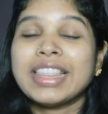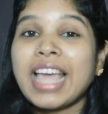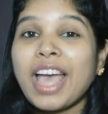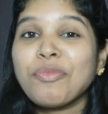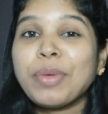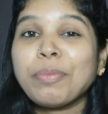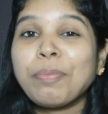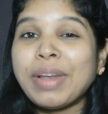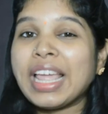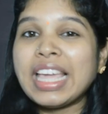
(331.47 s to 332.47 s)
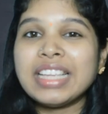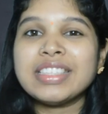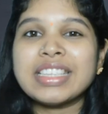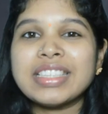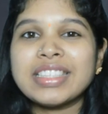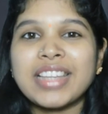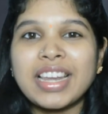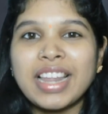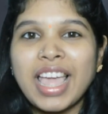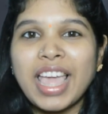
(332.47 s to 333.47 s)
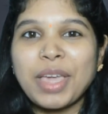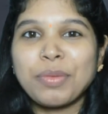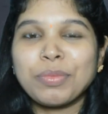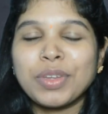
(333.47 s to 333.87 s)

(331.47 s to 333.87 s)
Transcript: They have been playing since 10 a.m.